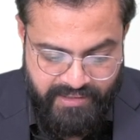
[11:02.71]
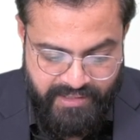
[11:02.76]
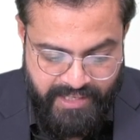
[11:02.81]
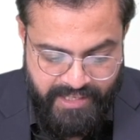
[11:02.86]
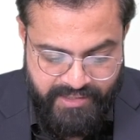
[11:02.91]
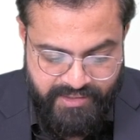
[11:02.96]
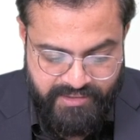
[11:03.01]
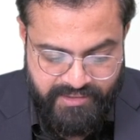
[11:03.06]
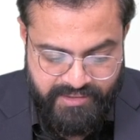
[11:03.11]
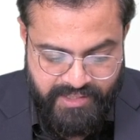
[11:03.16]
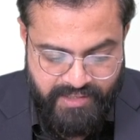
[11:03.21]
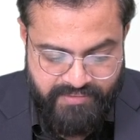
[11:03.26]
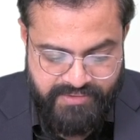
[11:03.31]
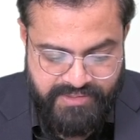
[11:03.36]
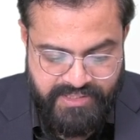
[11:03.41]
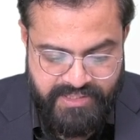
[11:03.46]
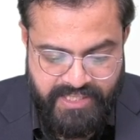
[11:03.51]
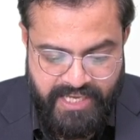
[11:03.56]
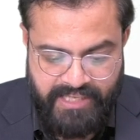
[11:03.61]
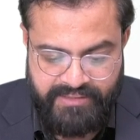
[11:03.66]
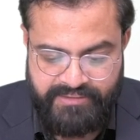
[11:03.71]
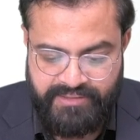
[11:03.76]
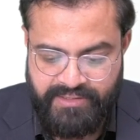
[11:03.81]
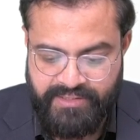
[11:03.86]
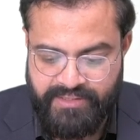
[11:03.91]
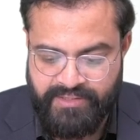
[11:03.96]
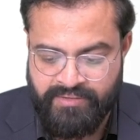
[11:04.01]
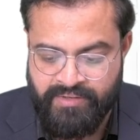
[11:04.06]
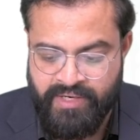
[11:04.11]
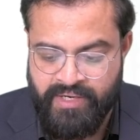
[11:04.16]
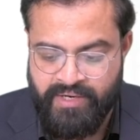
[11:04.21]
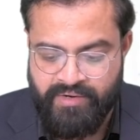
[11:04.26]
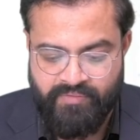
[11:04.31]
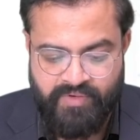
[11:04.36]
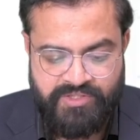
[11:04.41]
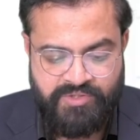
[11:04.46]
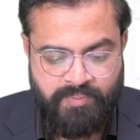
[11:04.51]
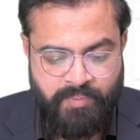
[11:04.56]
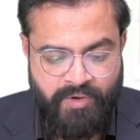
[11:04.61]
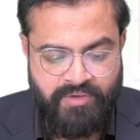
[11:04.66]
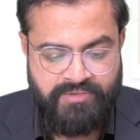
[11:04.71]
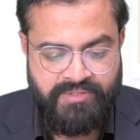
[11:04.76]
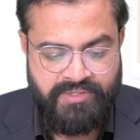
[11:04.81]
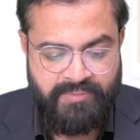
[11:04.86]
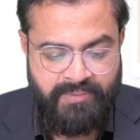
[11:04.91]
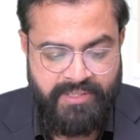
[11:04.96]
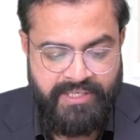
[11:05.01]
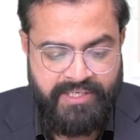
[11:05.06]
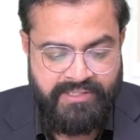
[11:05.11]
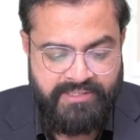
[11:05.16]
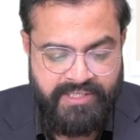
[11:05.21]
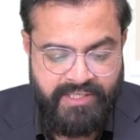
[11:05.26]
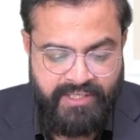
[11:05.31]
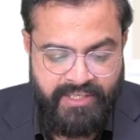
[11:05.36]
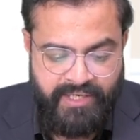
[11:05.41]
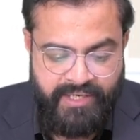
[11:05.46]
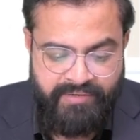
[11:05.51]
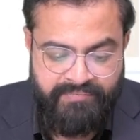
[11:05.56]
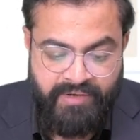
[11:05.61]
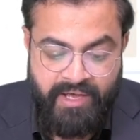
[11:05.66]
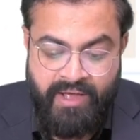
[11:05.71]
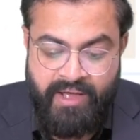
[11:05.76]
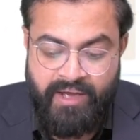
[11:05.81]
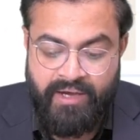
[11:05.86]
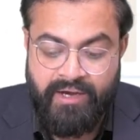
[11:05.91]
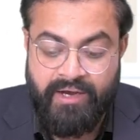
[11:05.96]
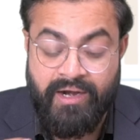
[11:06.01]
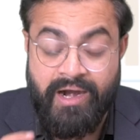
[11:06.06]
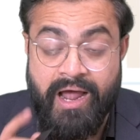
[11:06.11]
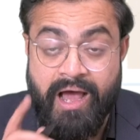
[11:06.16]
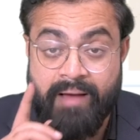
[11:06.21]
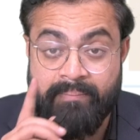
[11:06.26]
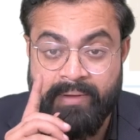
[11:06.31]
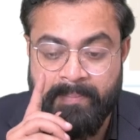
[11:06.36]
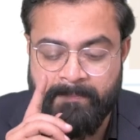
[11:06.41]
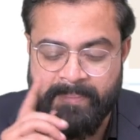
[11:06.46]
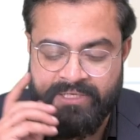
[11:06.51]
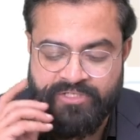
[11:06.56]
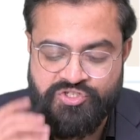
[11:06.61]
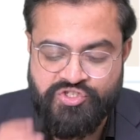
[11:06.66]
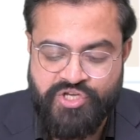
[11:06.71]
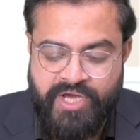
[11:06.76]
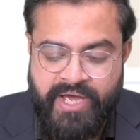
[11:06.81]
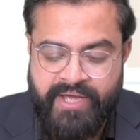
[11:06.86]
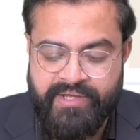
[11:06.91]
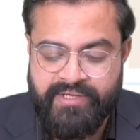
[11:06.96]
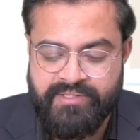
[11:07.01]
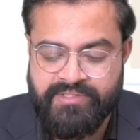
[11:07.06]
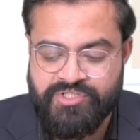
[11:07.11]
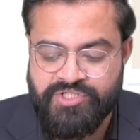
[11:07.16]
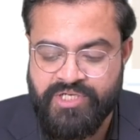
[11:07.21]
Can you see the other responsibilities that are in grama panchayat?